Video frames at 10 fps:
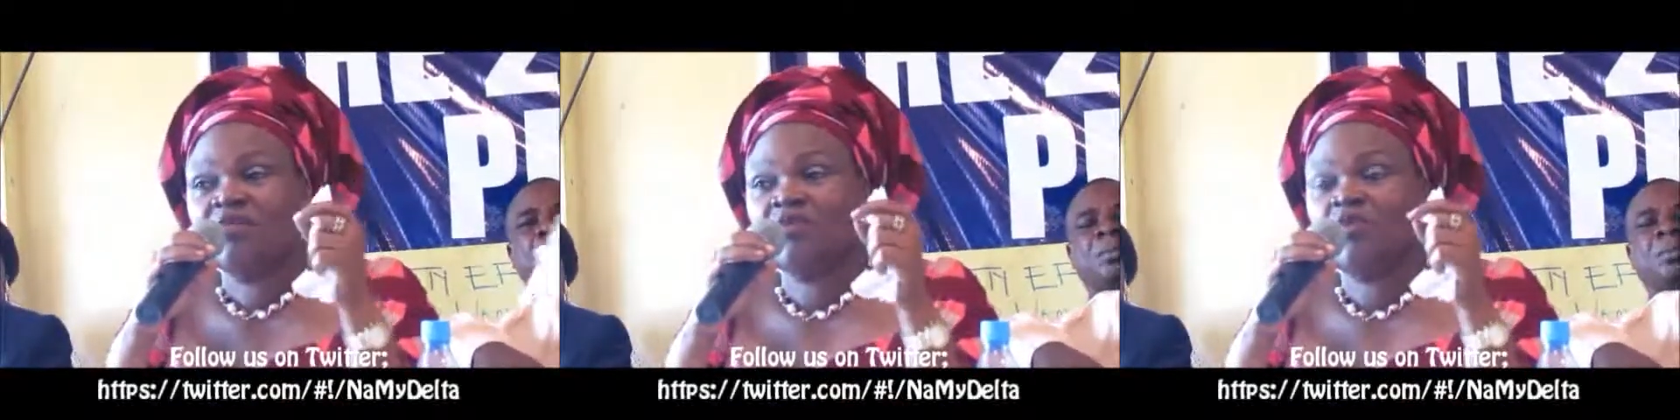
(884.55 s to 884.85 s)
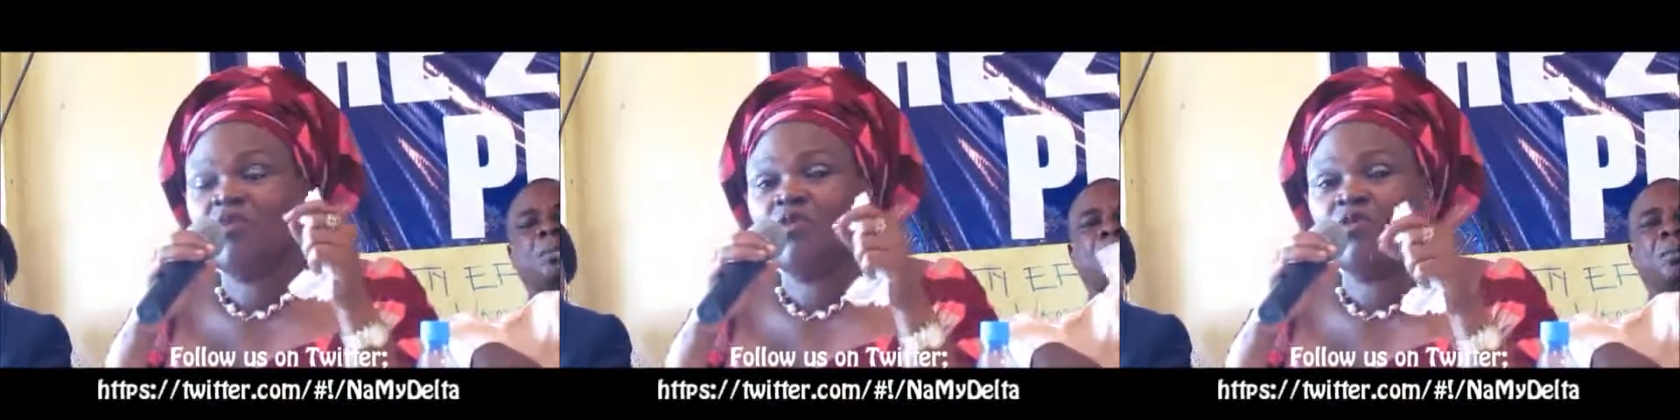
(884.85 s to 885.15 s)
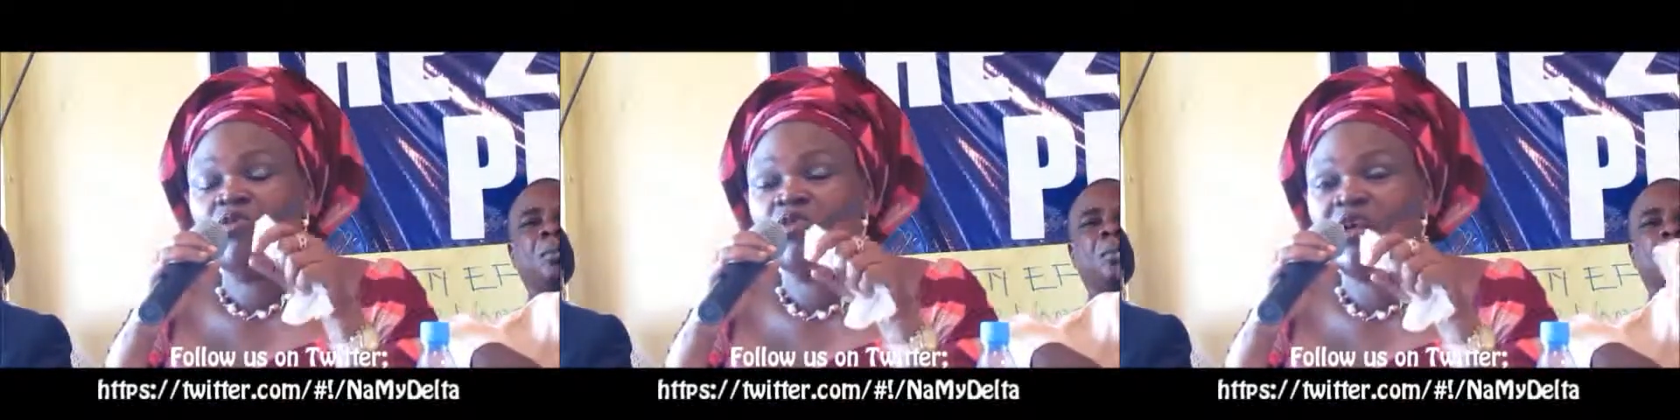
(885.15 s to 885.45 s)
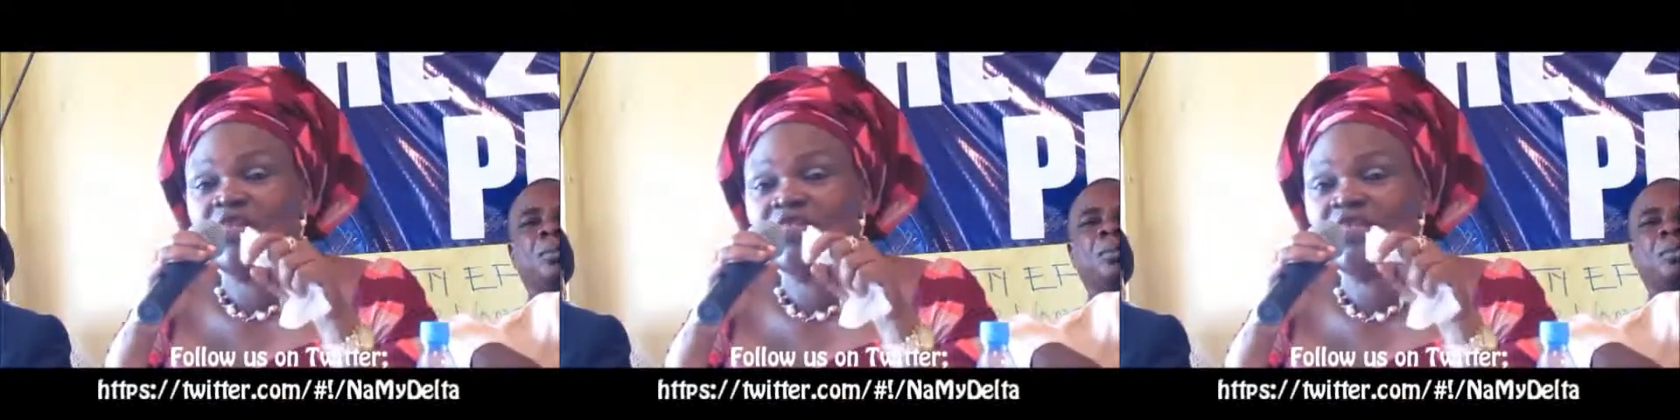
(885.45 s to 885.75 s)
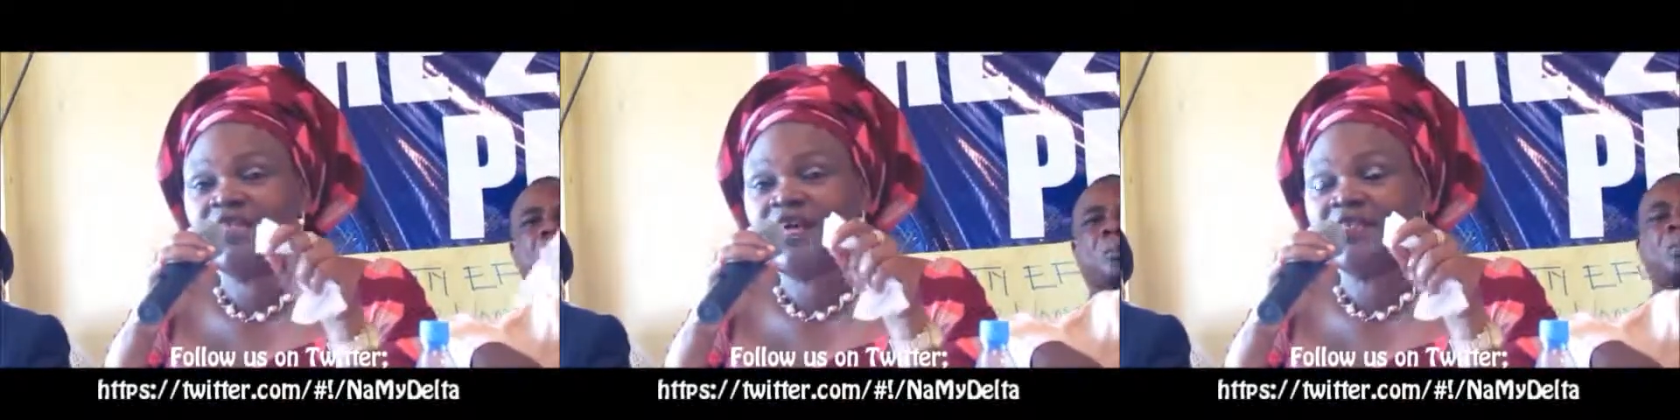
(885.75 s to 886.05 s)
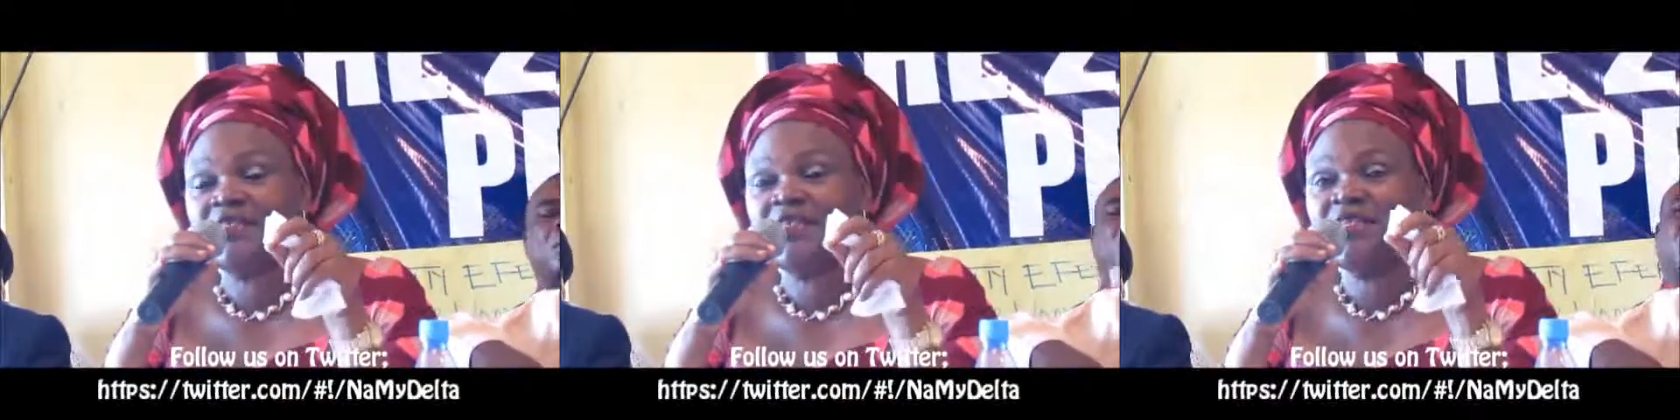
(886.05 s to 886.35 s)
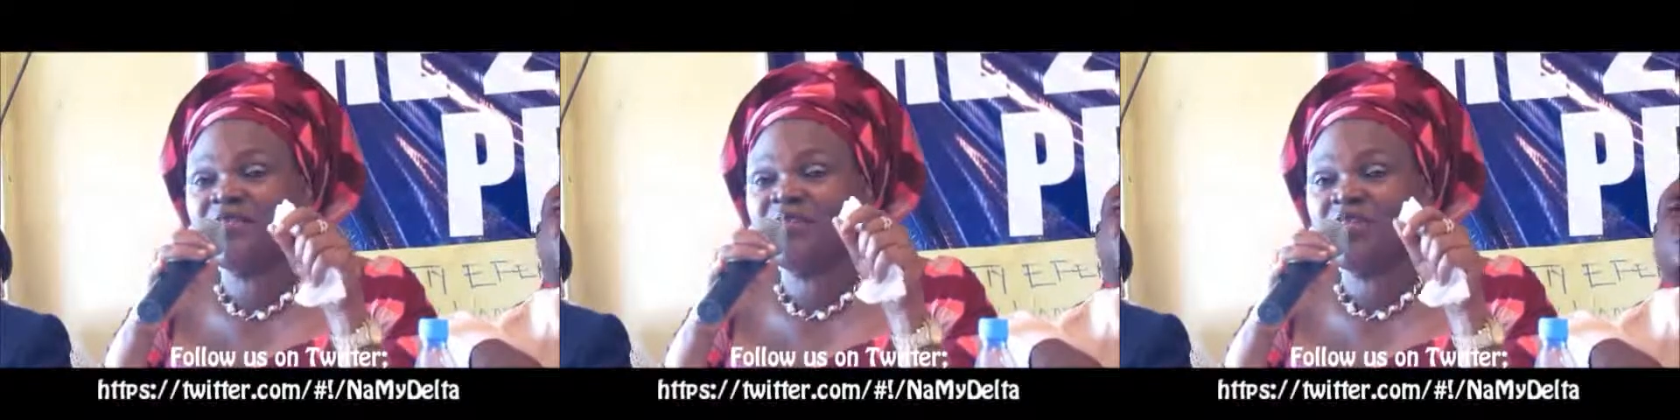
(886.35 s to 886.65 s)
So you can see that
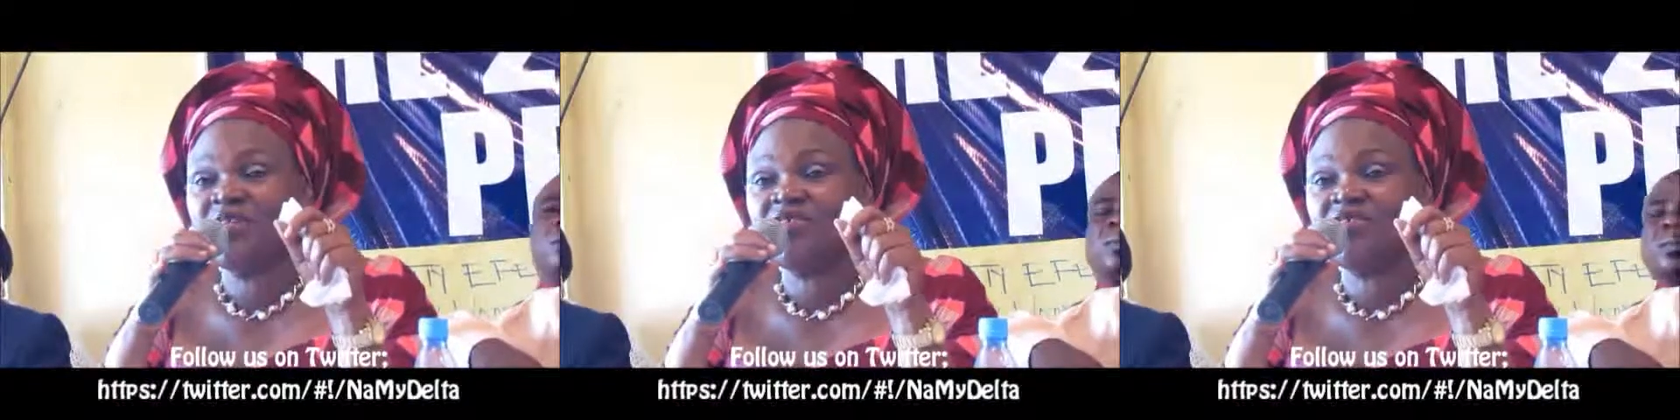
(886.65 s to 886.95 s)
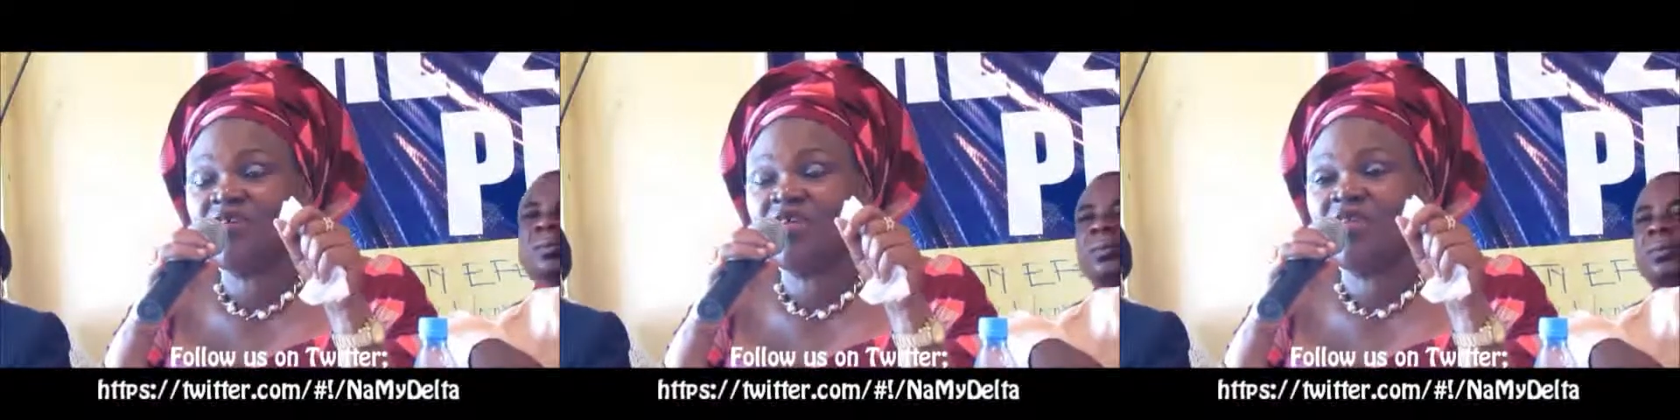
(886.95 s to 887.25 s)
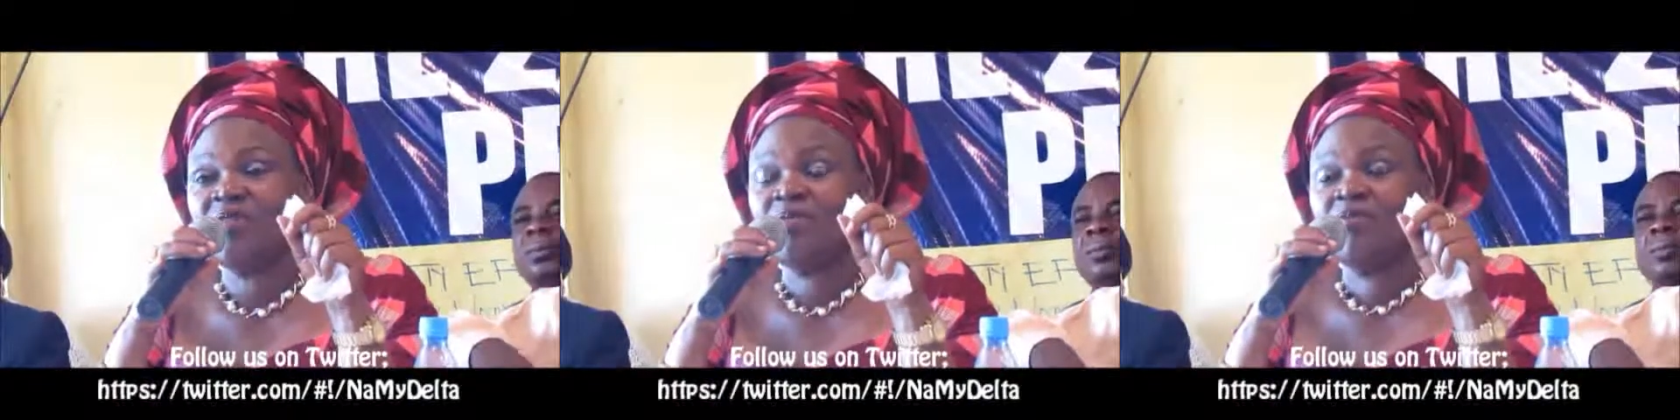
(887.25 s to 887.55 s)
this ministry,